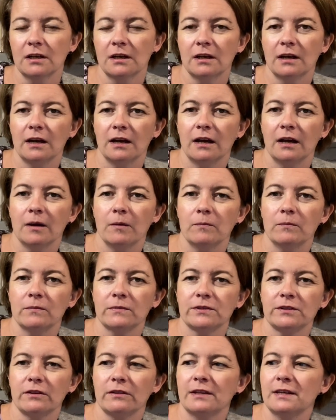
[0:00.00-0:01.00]

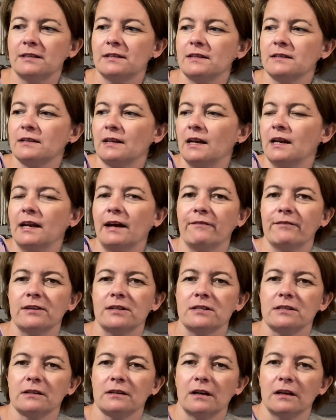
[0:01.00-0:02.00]
So this is a
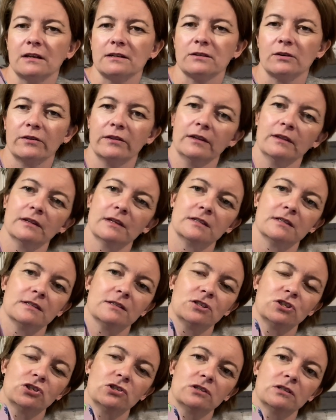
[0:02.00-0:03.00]
lavender colour, so I think this is
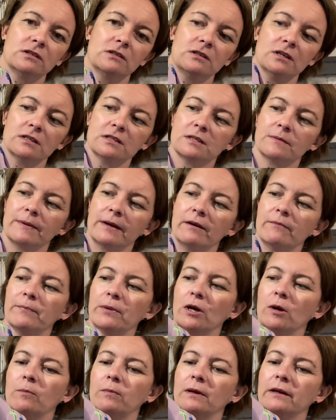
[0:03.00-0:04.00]
just about
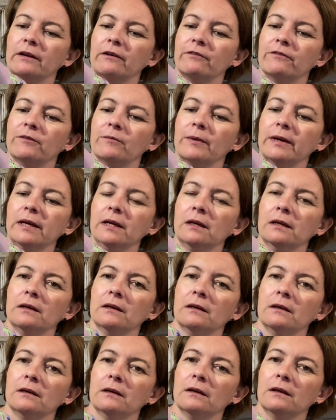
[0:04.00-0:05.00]
purple enough for me.
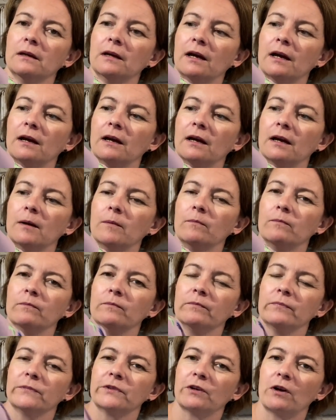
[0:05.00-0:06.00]

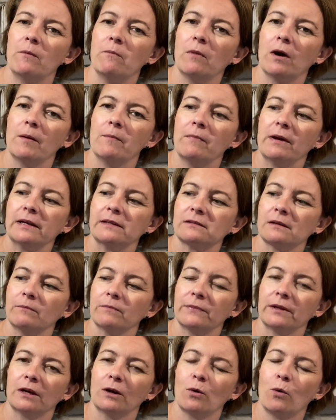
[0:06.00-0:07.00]
So I might make
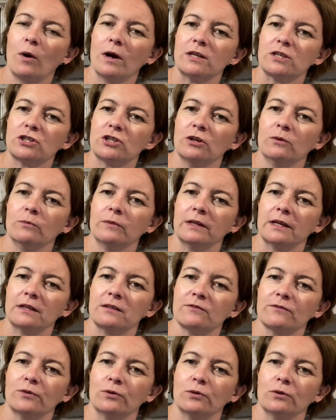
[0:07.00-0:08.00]
something quite soon with this
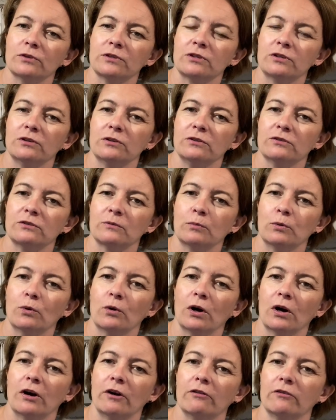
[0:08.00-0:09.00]
for to
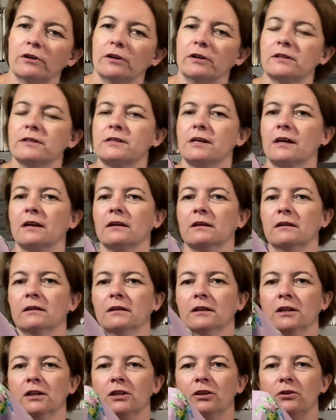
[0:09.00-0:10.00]
support her and
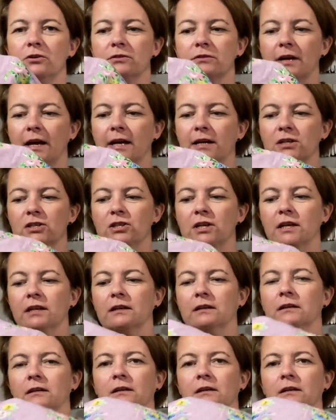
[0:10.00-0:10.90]
use the hashtag.